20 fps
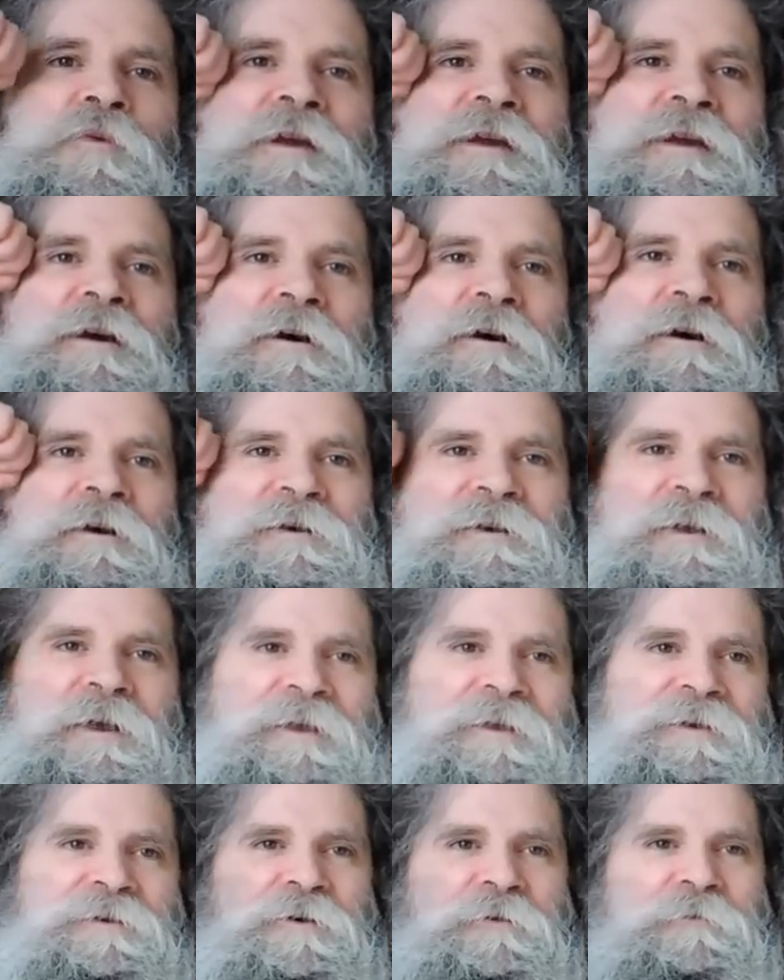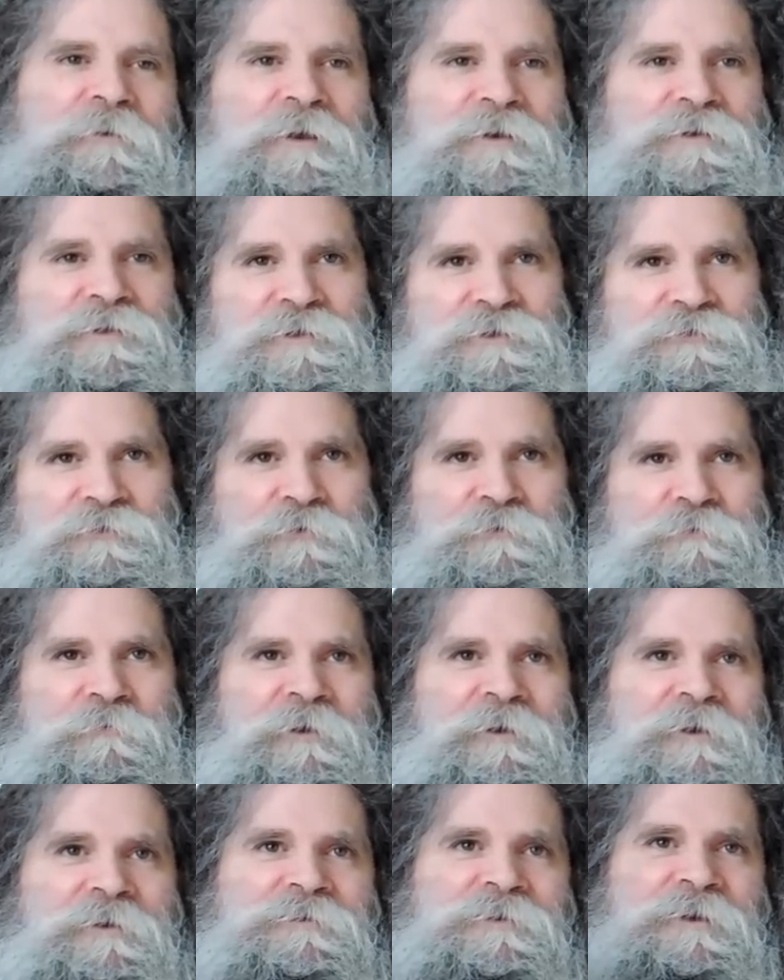We are taking donations for
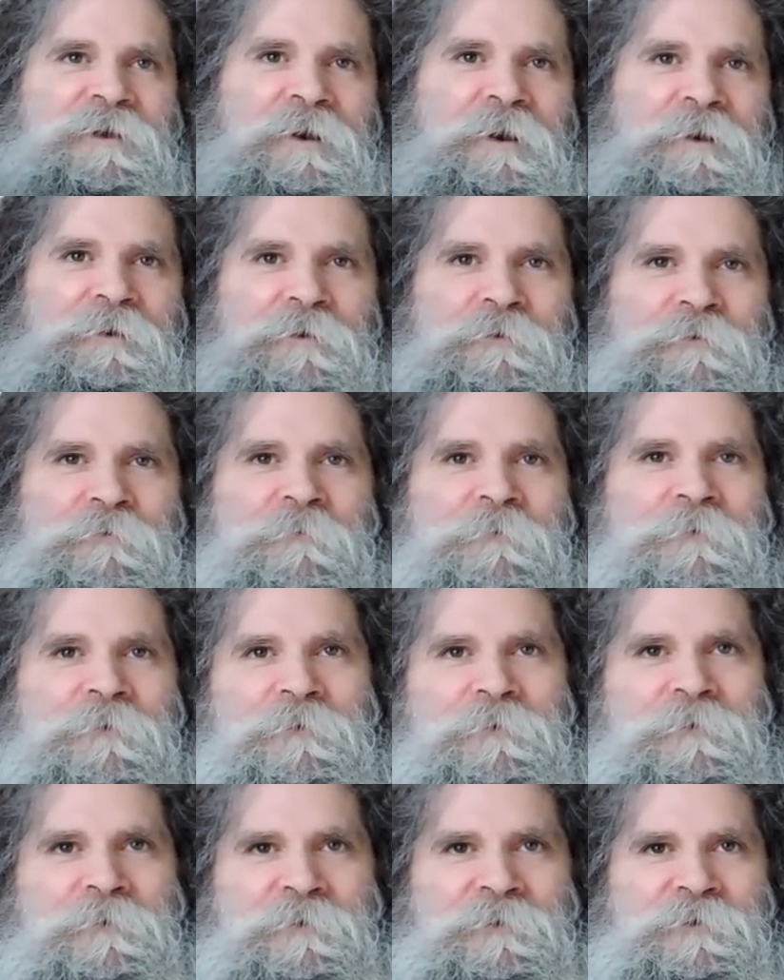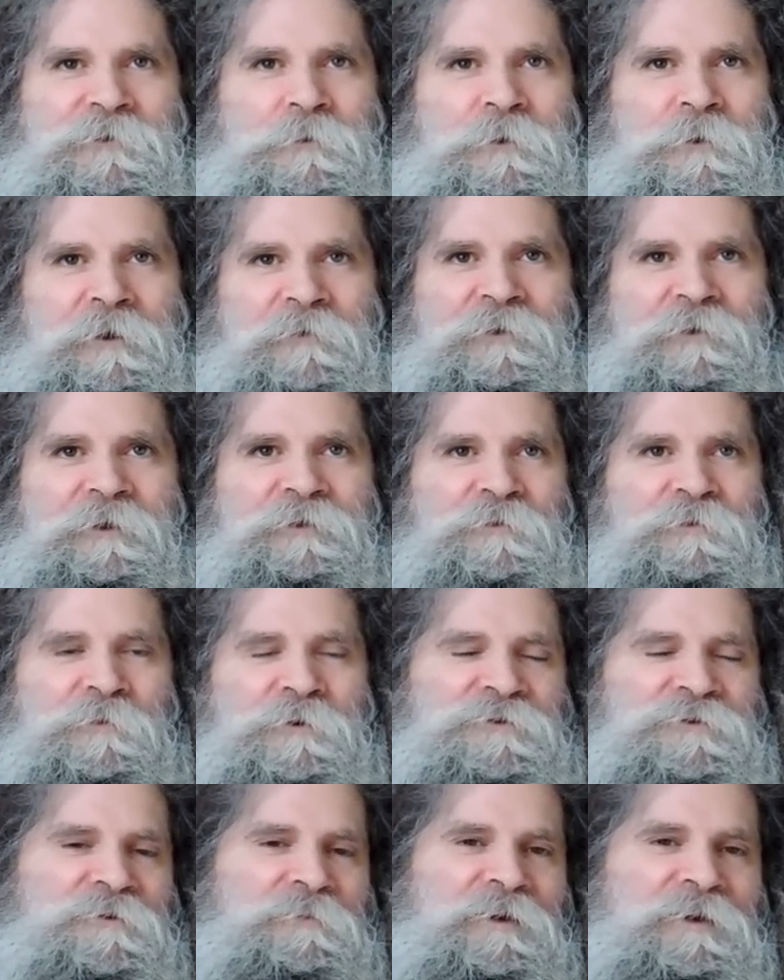dreads, and I know you have like the
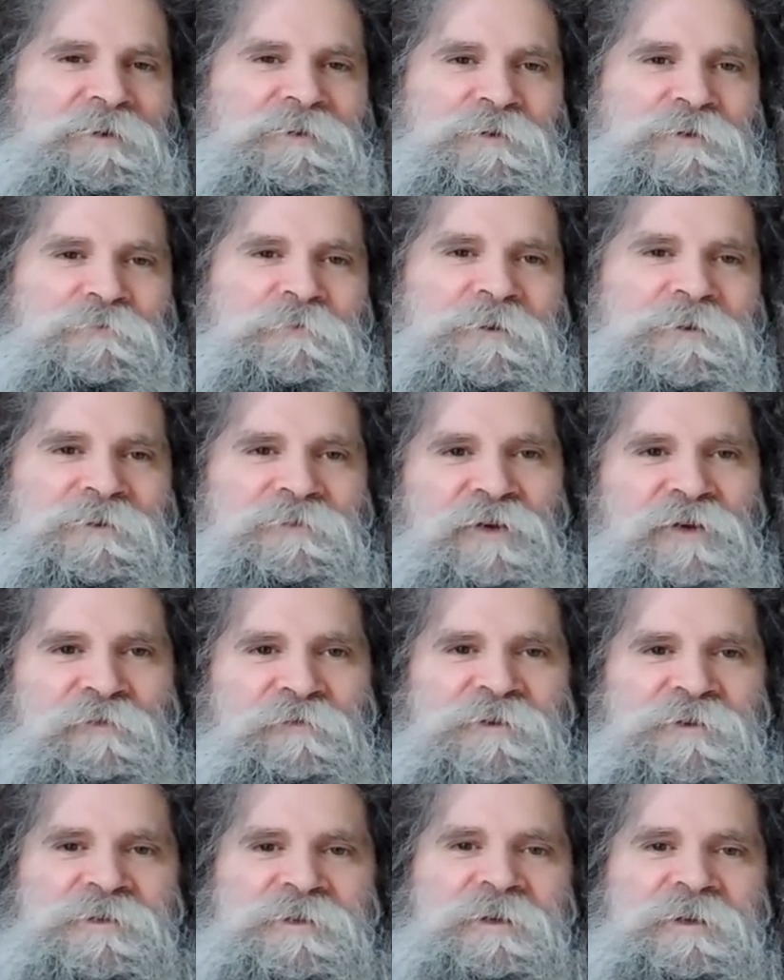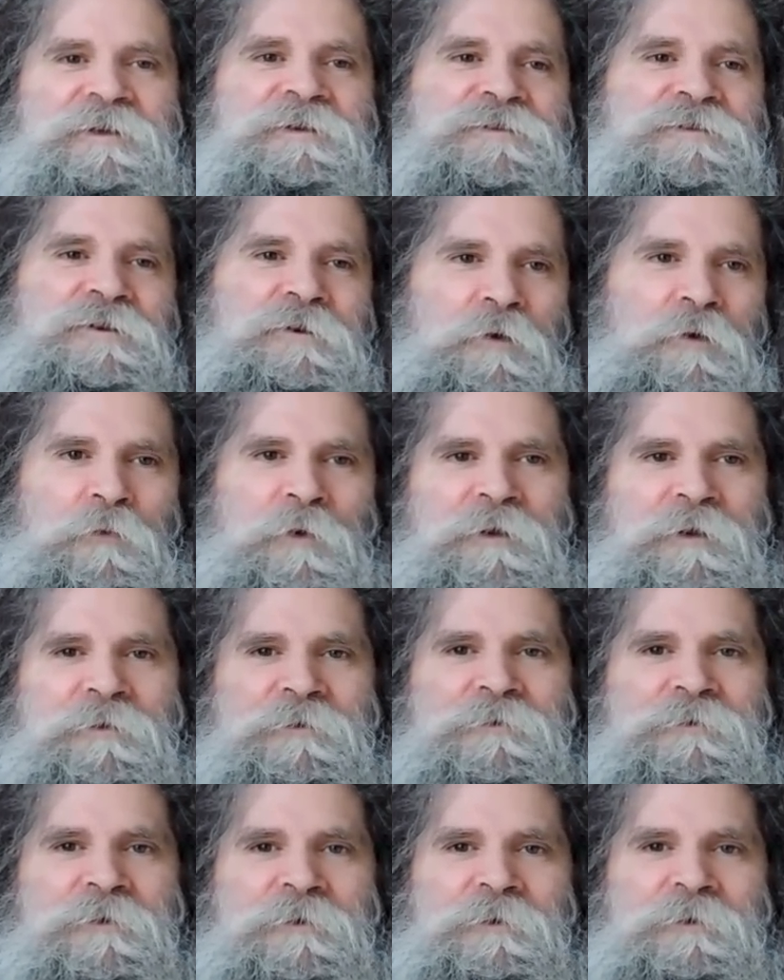most amazing dreads I've ever seen, so I
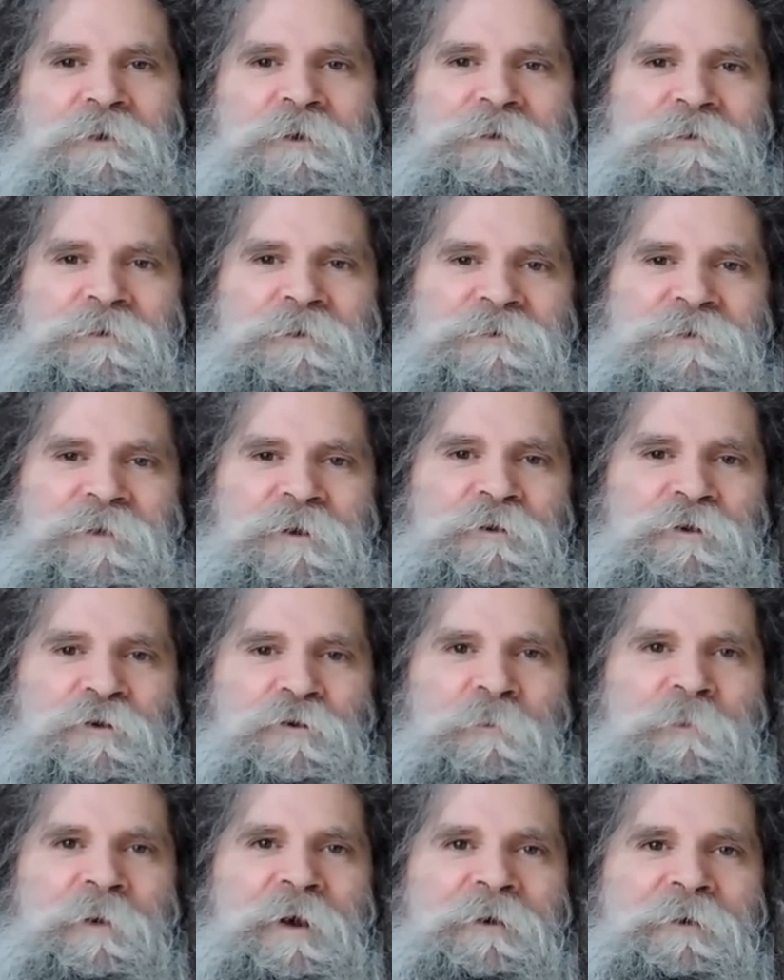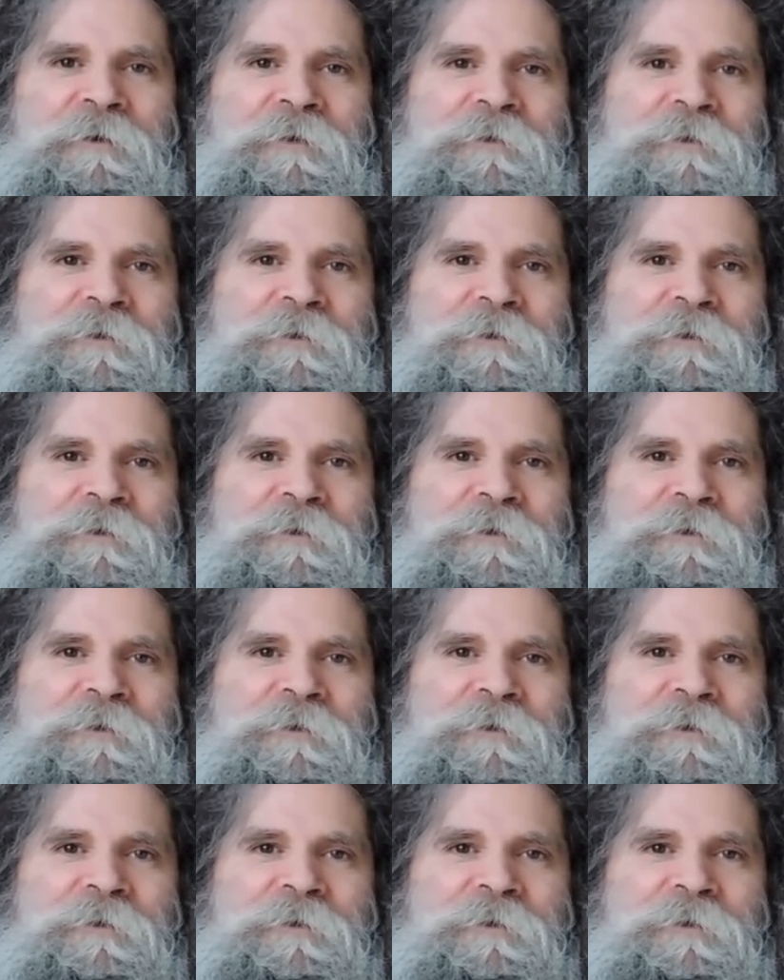wanted to tell you about